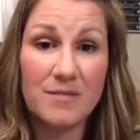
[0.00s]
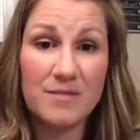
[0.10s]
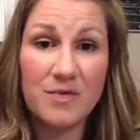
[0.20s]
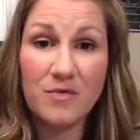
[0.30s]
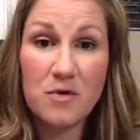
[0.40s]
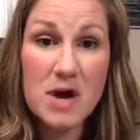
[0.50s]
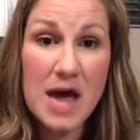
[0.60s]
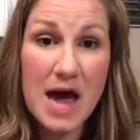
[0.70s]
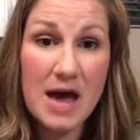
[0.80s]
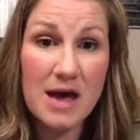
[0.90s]
Before I
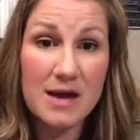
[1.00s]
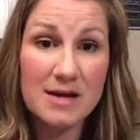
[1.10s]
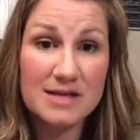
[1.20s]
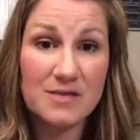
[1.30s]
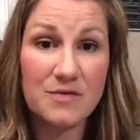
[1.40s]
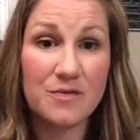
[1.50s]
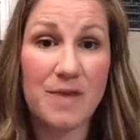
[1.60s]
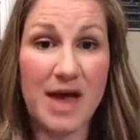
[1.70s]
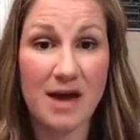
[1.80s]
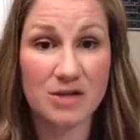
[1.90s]
had some of
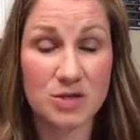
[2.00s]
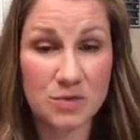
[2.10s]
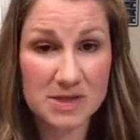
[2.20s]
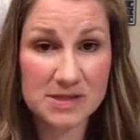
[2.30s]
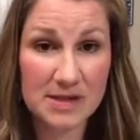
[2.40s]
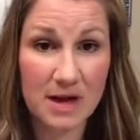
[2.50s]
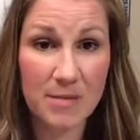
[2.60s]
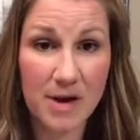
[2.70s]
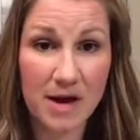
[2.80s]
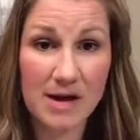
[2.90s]
my extra ones that I
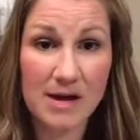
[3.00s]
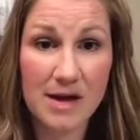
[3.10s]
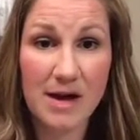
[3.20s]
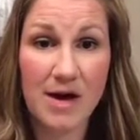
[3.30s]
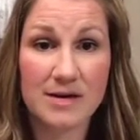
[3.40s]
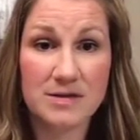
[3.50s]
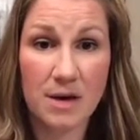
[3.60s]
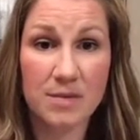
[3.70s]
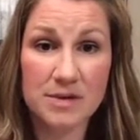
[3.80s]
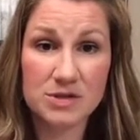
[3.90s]
bought on
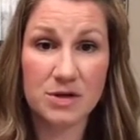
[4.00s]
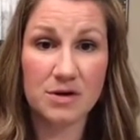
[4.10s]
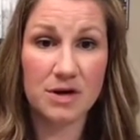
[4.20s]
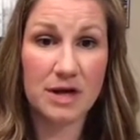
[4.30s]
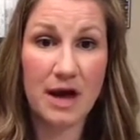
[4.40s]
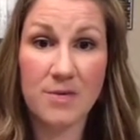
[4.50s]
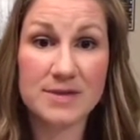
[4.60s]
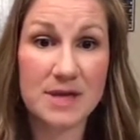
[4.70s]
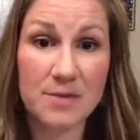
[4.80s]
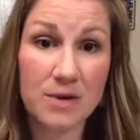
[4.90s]
top of the starter kit, I was
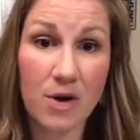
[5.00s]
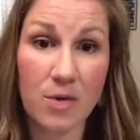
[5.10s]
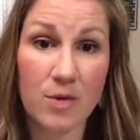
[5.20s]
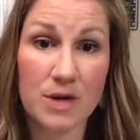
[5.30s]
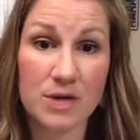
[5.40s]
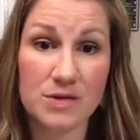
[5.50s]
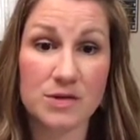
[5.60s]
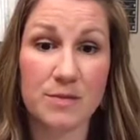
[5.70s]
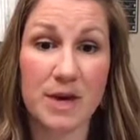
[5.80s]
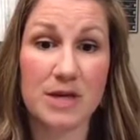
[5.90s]
able to already do so
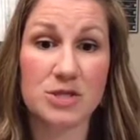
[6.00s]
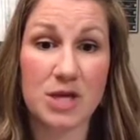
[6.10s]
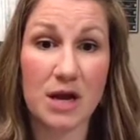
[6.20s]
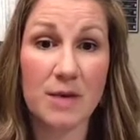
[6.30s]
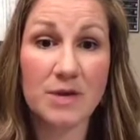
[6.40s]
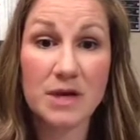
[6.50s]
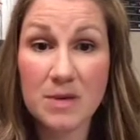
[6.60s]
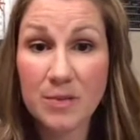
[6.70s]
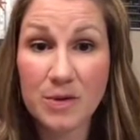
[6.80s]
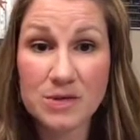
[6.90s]
much. And I'm going to
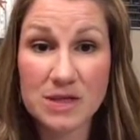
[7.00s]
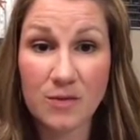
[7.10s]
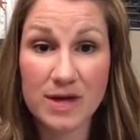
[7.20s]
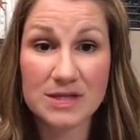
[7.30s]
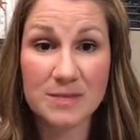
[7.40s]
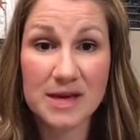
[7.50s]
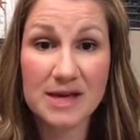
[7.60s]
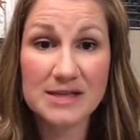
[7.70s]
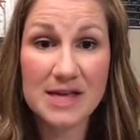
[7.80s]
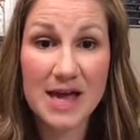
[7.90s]
be posting
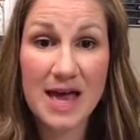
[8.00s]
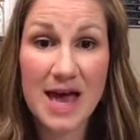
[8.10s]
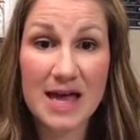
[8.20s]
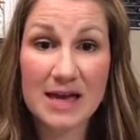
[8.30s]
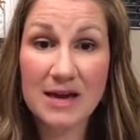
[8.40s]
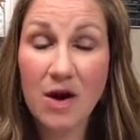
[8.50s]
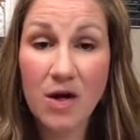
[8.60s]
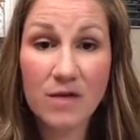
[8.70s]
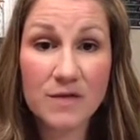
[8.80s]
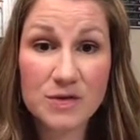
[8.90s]
recipes, and in
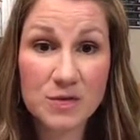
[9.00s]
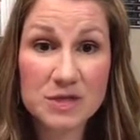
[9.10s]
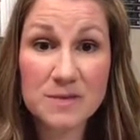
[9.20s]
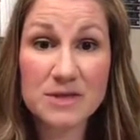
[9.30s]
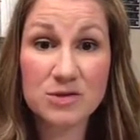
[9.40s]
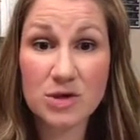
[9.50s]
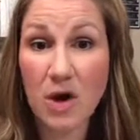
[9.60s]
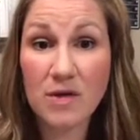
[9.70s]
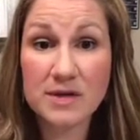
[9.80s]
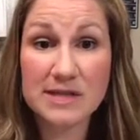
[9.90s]
all of those recipes there's
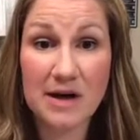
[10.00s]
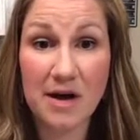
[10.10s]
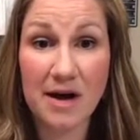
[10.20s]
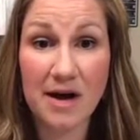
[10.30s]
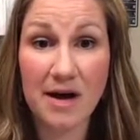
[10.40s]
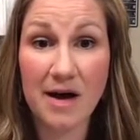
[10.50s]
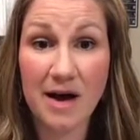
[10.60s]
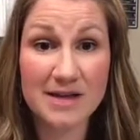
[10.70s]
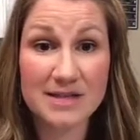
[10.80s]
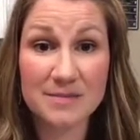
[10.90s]
all these
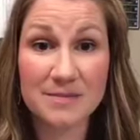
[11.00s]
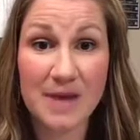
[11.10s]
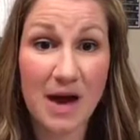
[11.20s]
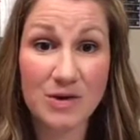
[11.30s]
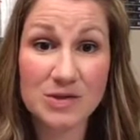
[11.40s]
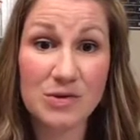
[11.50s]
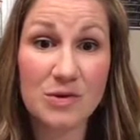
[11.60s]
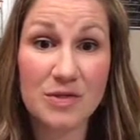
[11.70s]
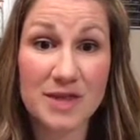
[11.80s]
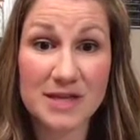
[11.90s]
awesome
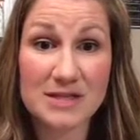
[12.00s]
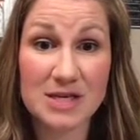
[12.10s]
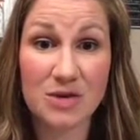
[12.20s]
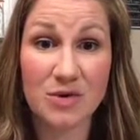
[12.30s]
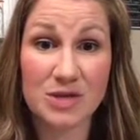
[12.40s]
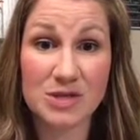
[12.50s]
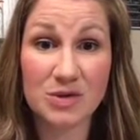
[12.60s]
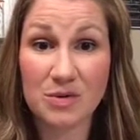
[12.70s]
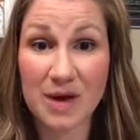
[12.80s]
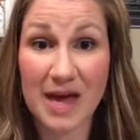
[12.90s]
household things that you can
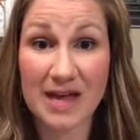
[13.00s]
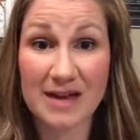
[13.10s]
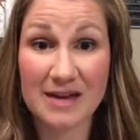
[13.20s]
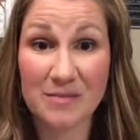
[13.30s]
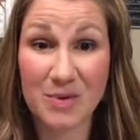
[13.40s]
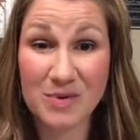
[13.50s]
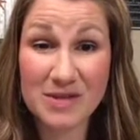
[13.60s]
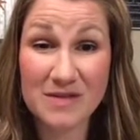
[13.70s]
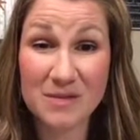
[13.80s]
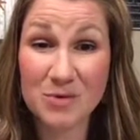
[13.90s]
do, and most
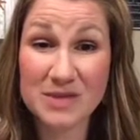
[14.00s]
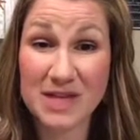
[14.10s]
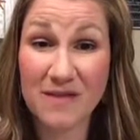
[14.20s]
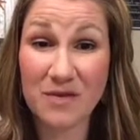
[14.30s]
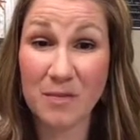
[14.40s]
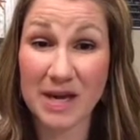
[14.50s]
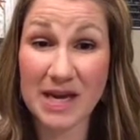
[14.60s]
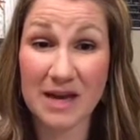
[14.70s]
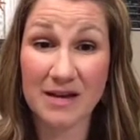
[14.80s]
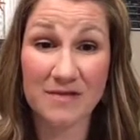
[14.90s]
of them will save you
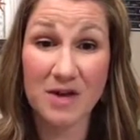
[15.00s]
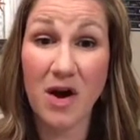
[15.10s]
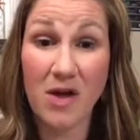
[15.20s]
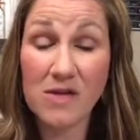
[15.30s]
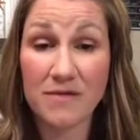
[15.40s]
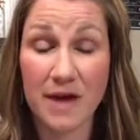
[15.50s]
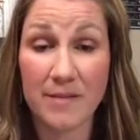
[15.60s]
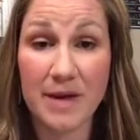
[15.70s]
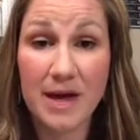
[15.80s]
money, if not all of them,